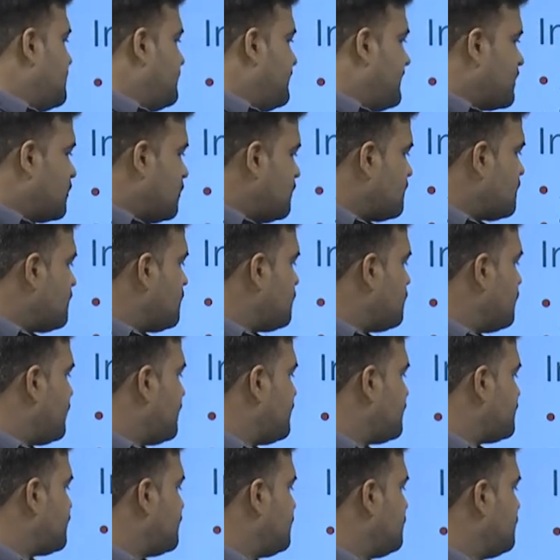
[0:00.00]
we are also
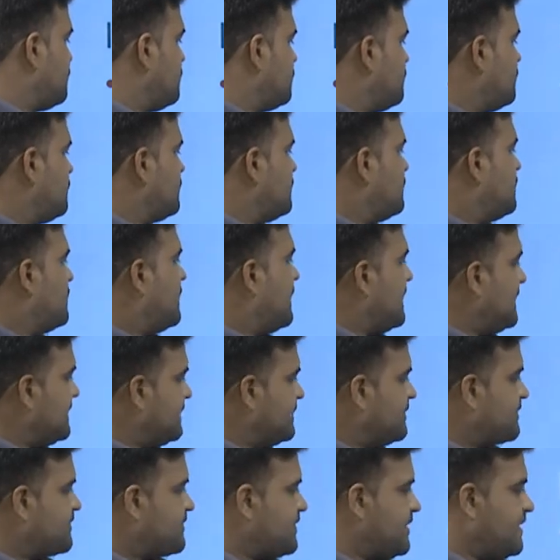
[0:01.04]
going to
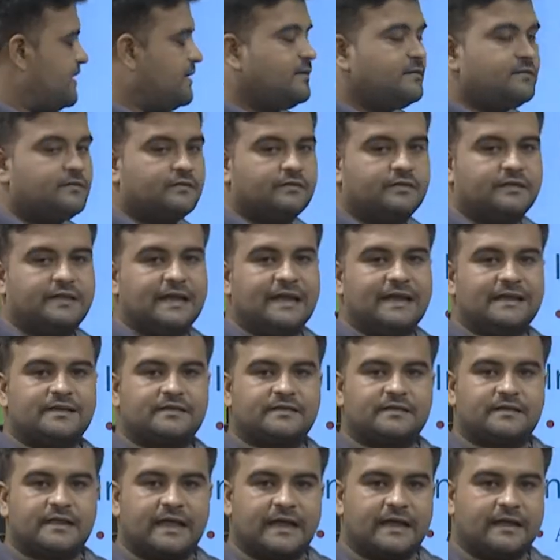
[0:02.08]
understand
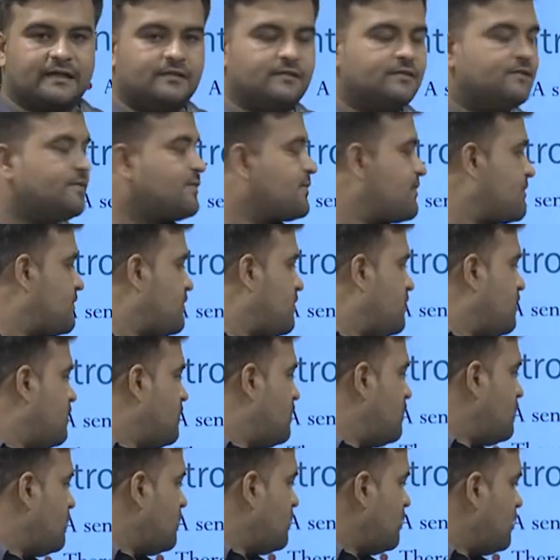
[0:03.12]
details
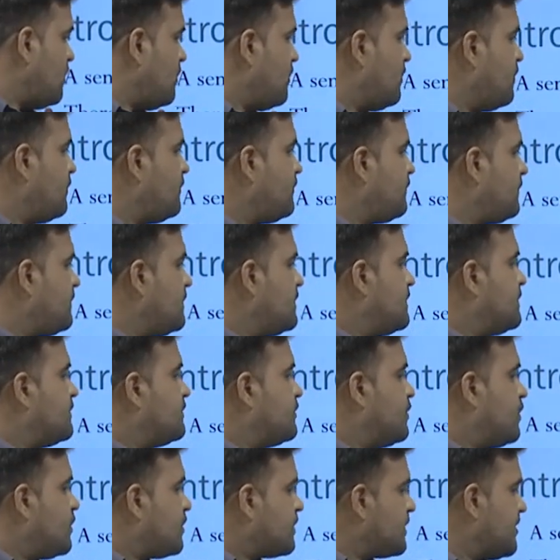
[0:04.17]
of
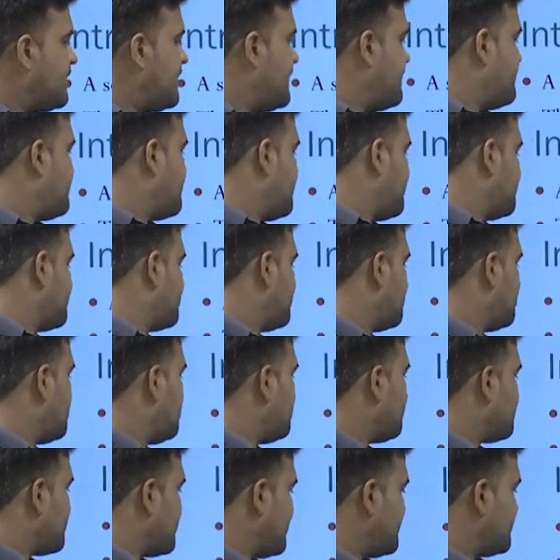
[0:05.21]
the organization
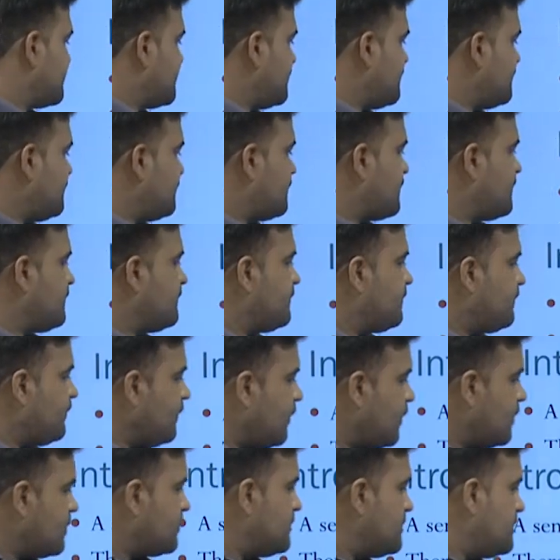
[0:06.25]
of sentence from
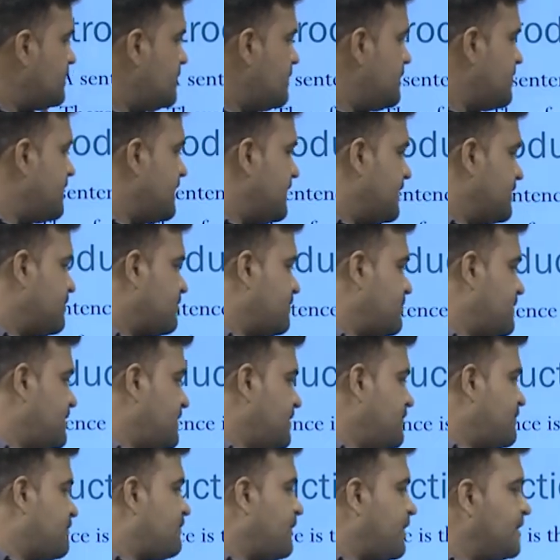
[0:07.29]
formal as well
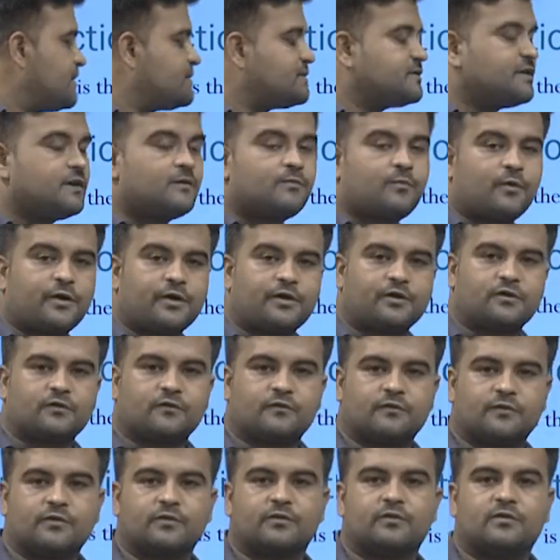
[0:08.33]
as functional point of
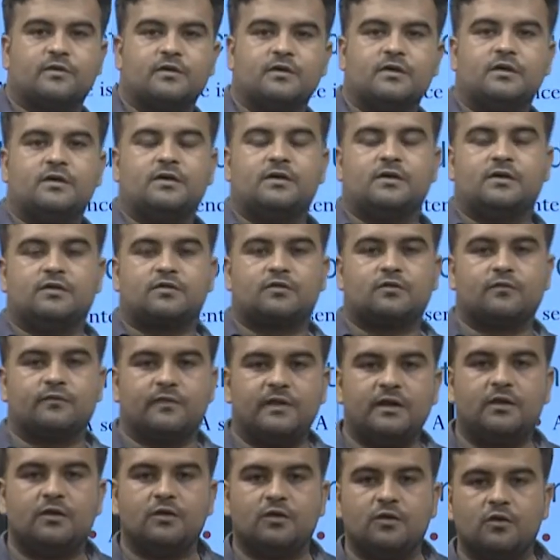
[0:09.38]
view. So, we
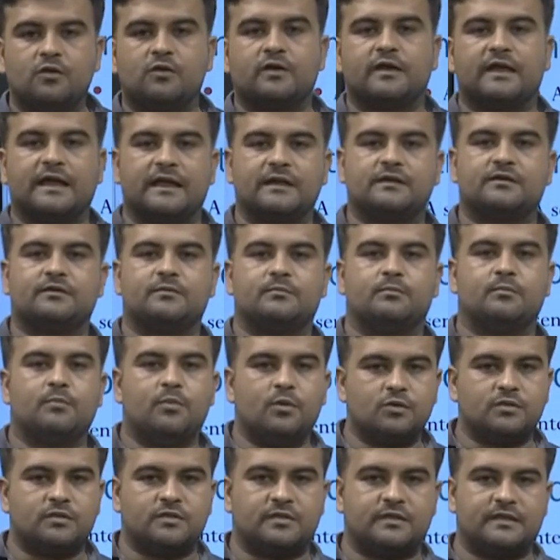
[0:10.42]
will look at
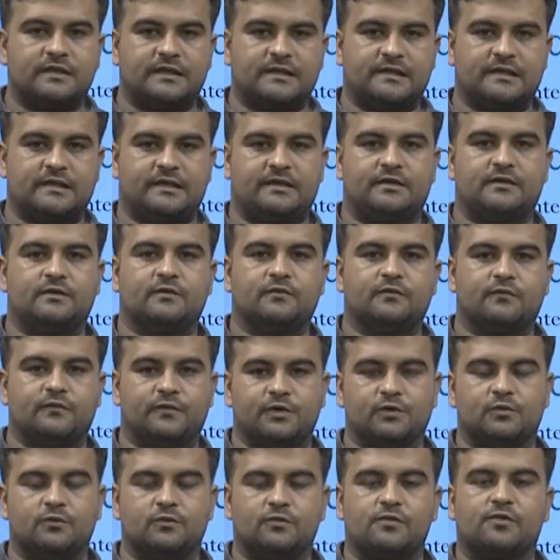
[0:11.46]
both the
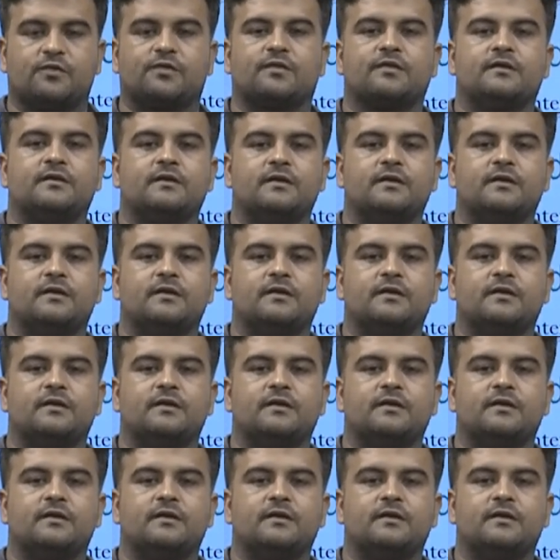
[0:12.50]
views